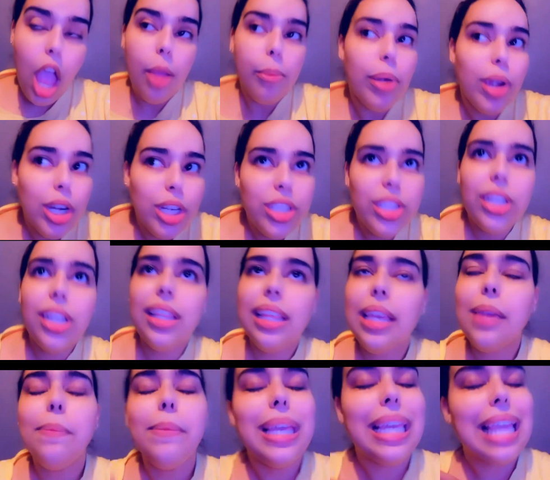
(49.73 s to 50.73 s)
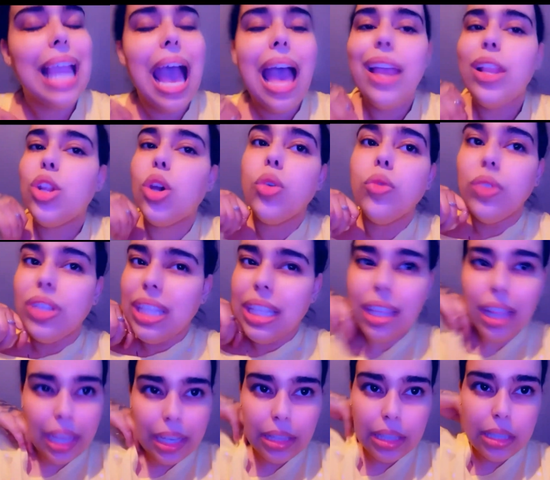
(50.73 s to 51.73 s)
Personally, me, I don't really
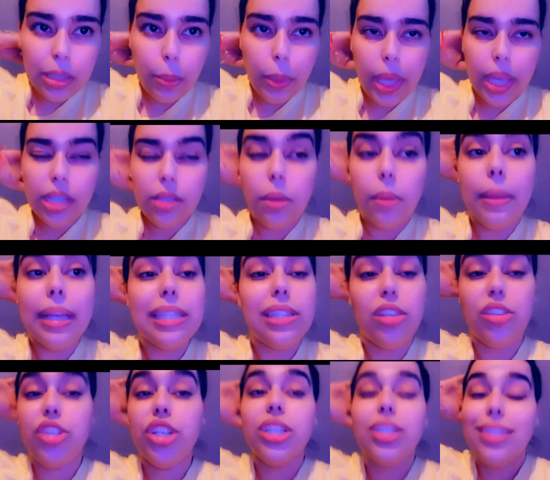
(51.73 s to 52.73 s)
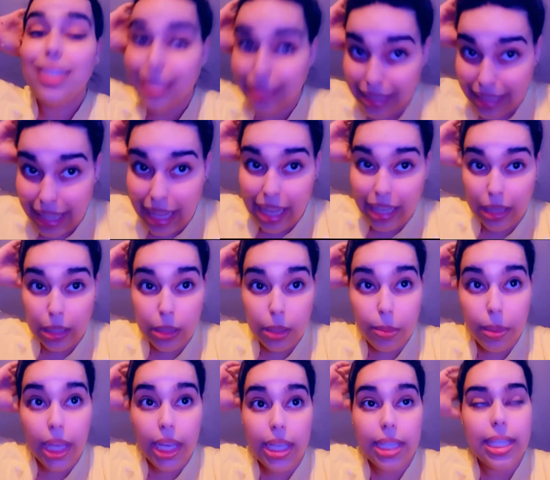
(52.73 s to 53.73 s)
like this place, but my sister does like this
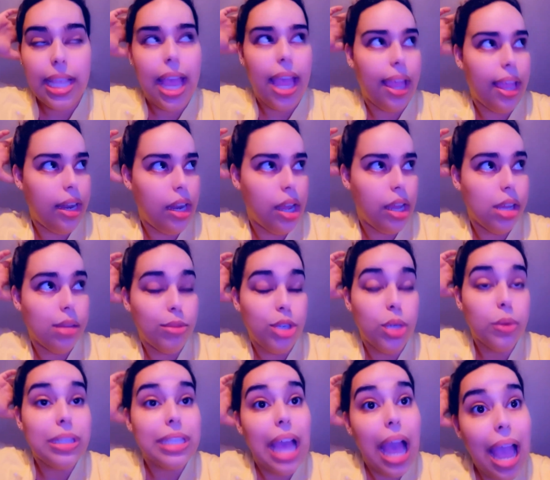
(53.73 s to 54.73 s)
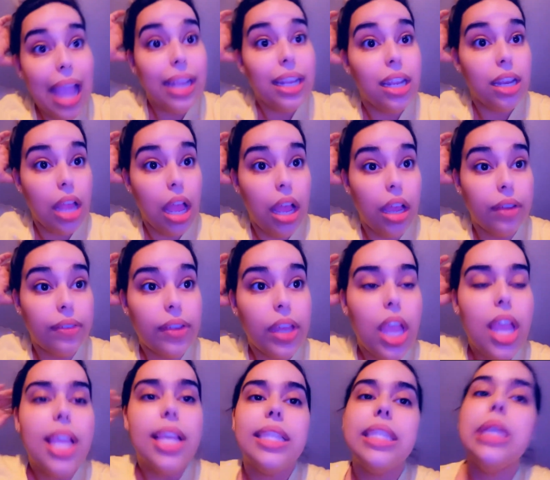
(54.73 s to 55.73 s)
place, and she was kind enough
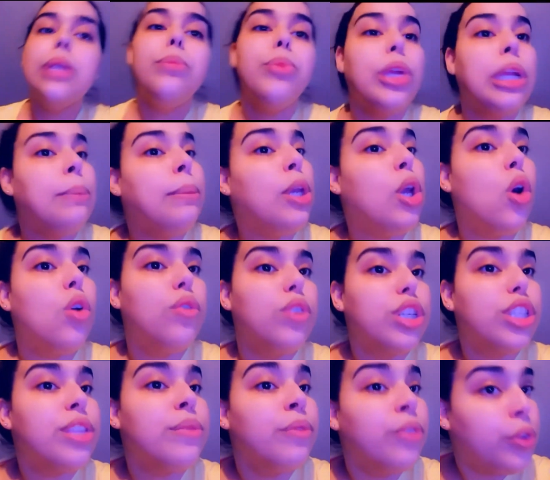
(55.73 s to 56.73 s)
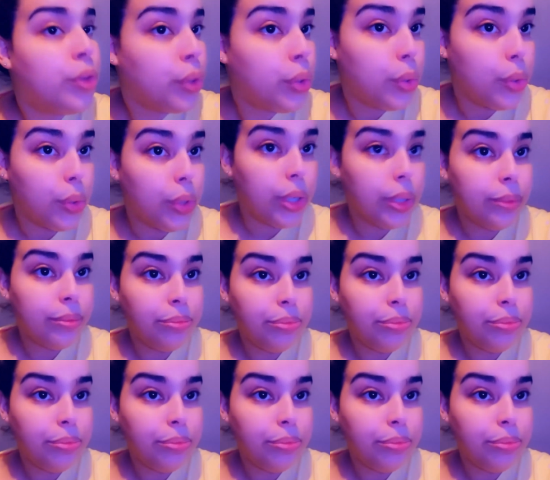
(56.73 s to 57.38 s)
to bring me over some food.